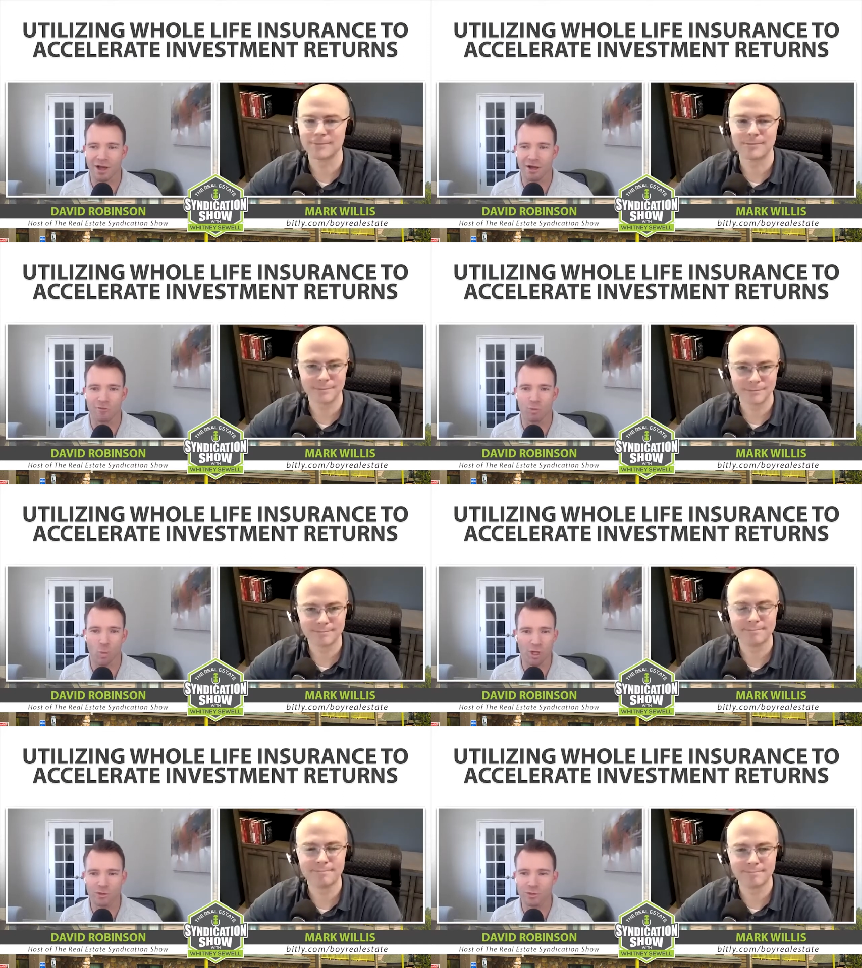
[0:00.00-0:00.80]
Speaker 1: of
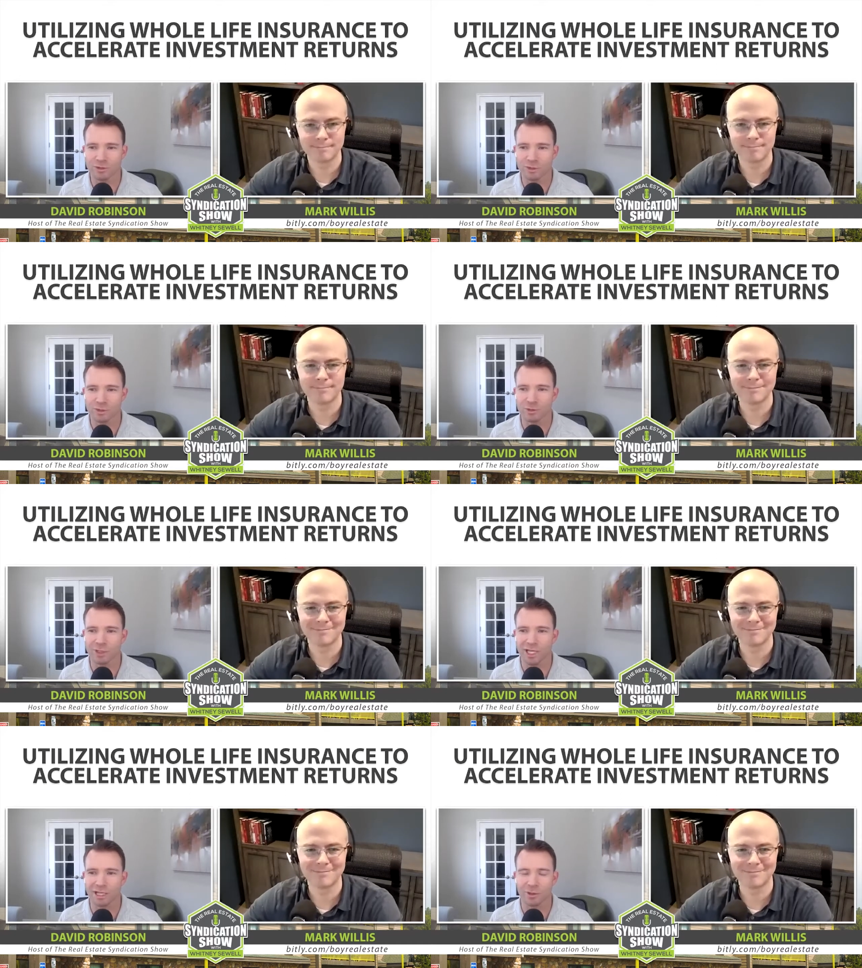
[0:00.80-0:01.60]
what you
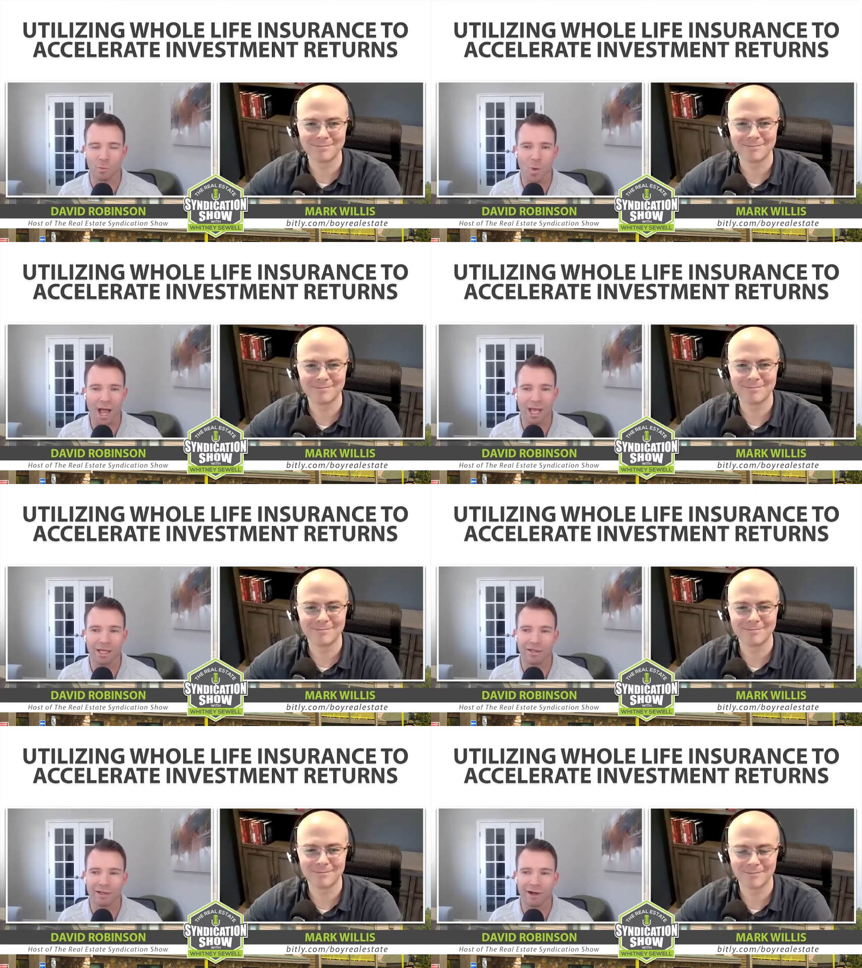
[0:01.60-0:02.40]
do and
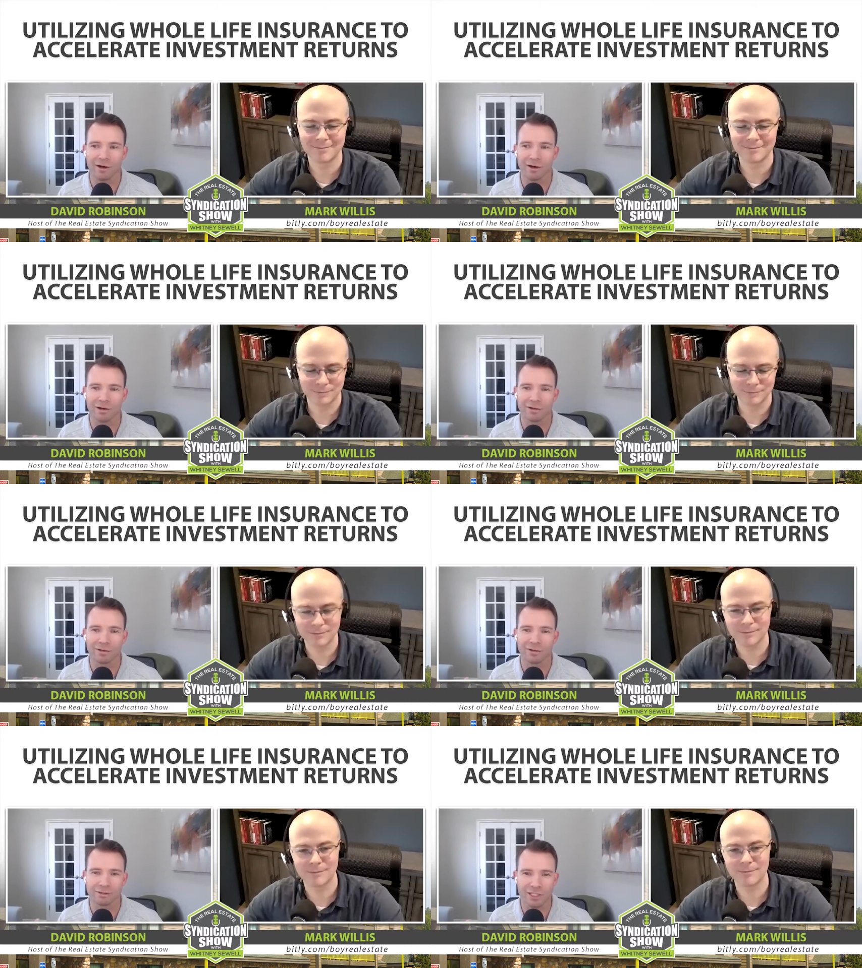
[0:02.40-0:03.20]
why
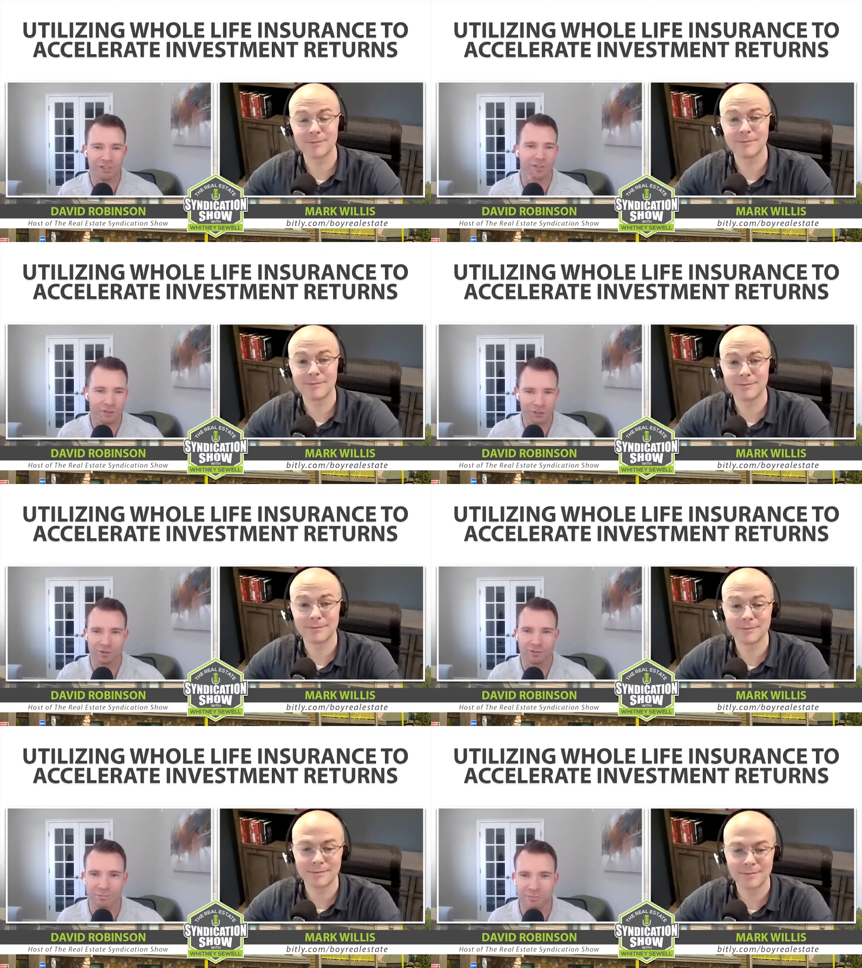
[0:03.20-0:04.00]
Speaker 2: our listeners
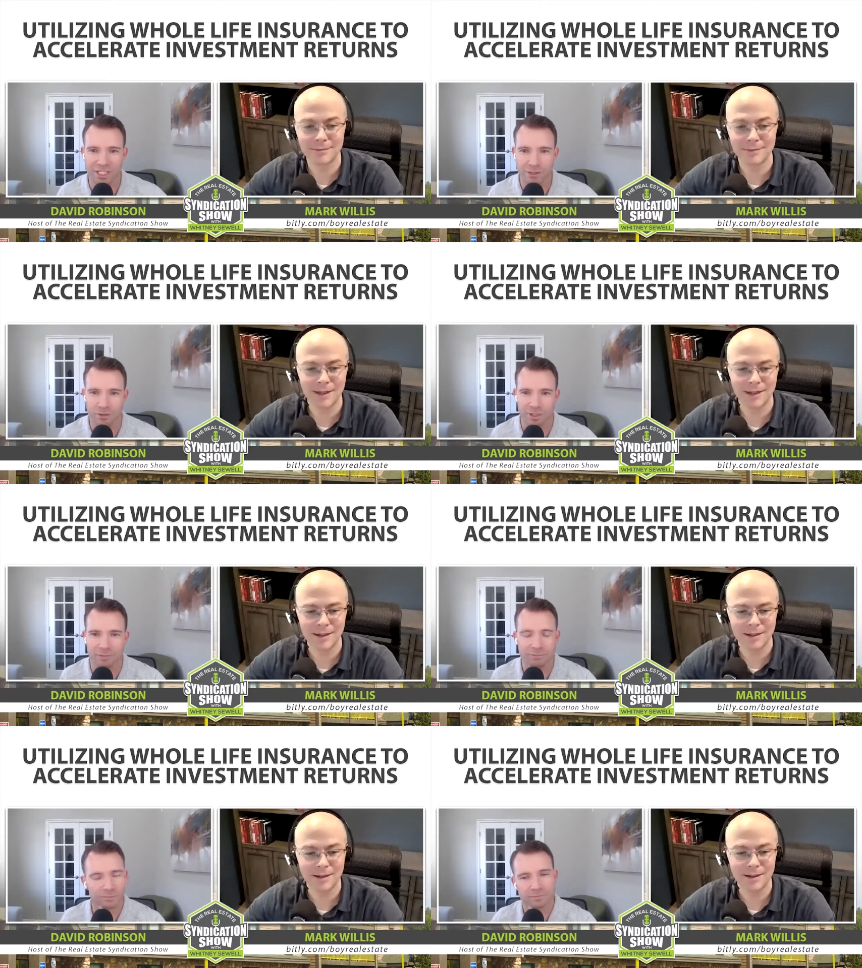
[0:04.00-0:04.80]
should be interested?
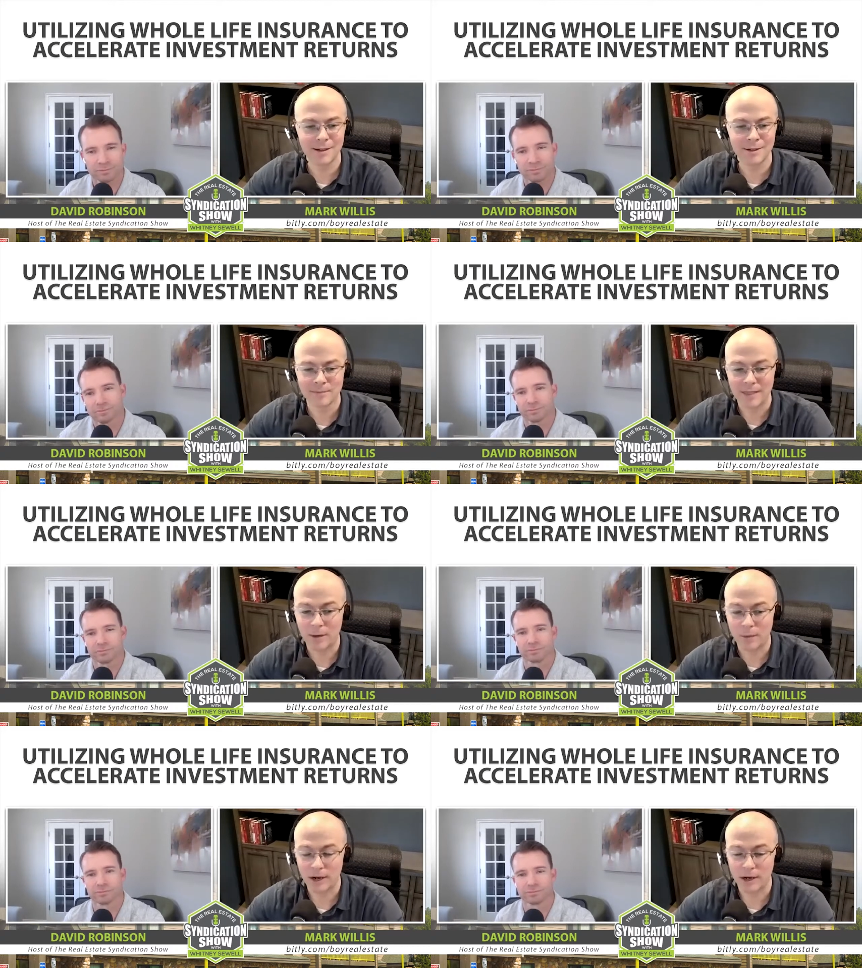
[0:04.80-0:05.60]
Yeah,
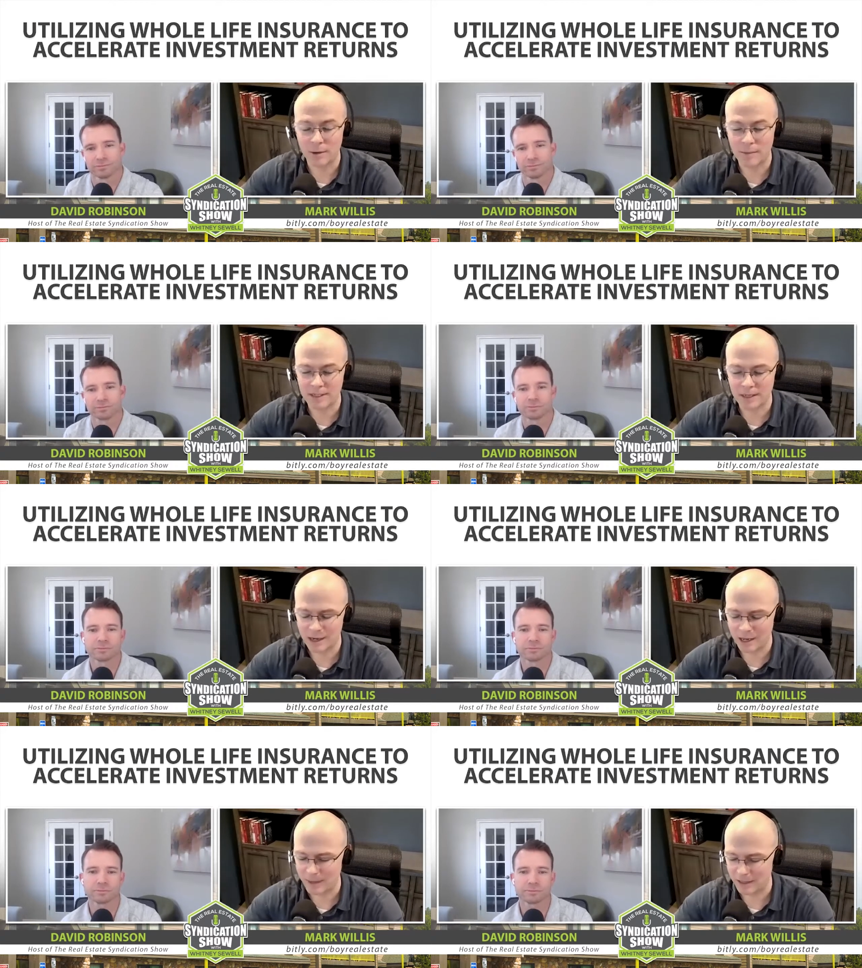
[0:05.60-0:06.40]
we are going to be talking
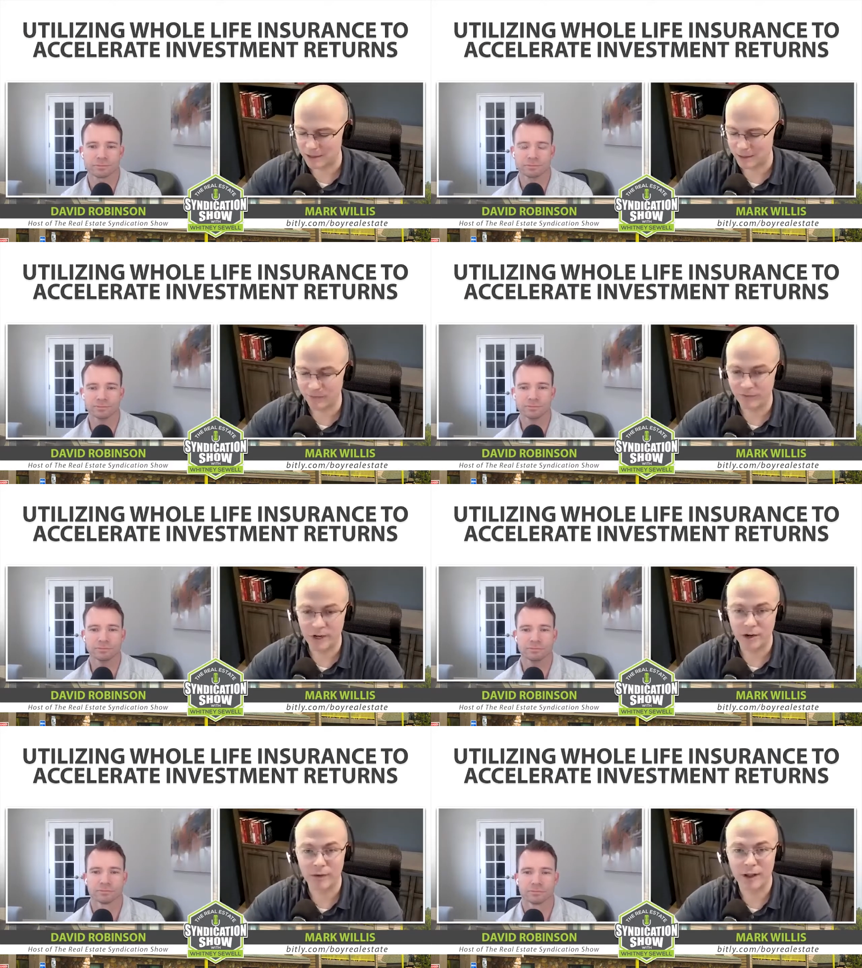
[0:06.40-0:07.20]
about some very
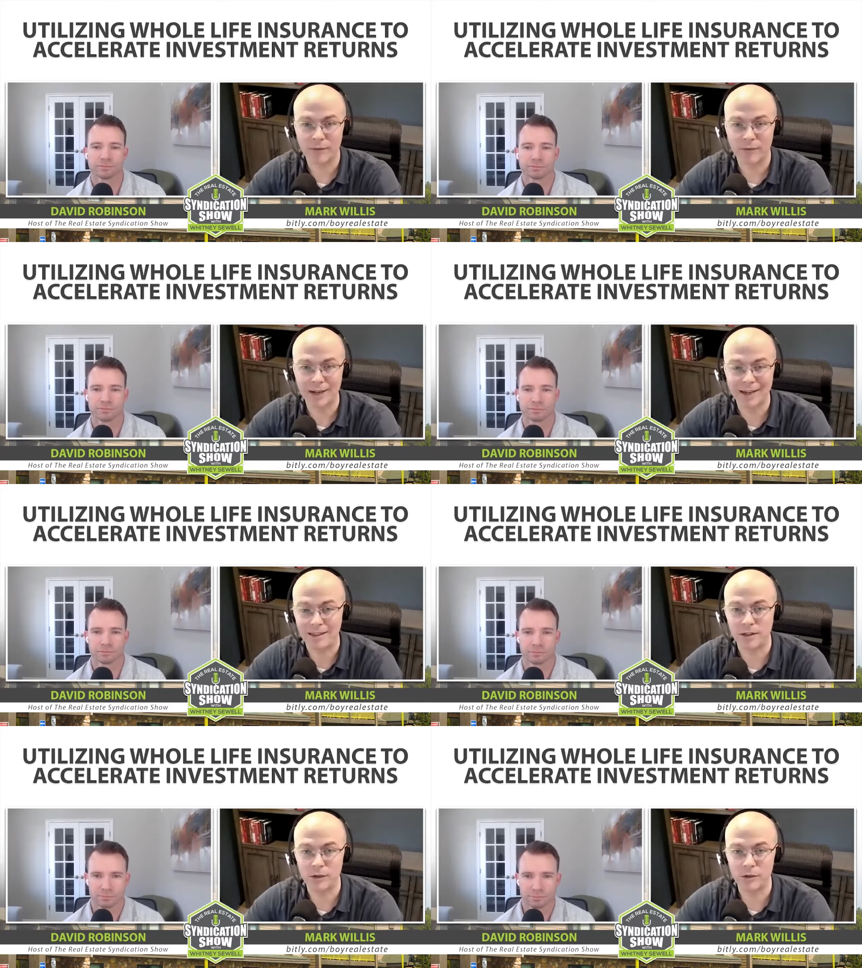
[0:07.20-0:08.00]
relevant in the
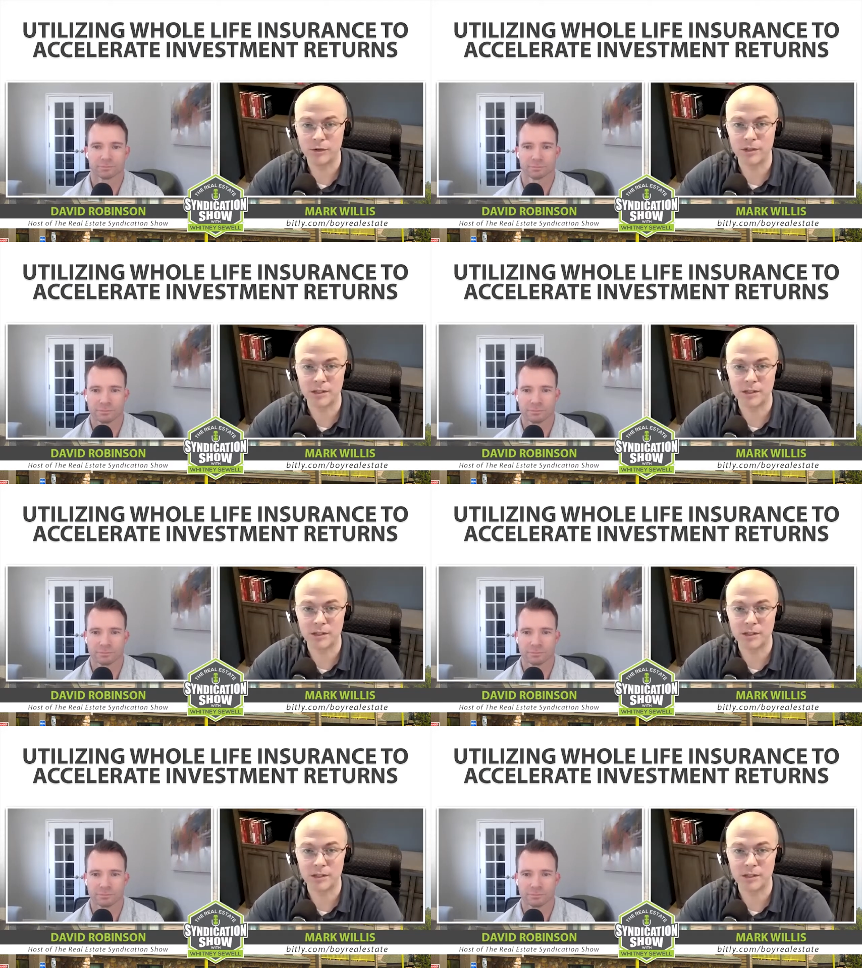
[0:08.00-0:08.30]
news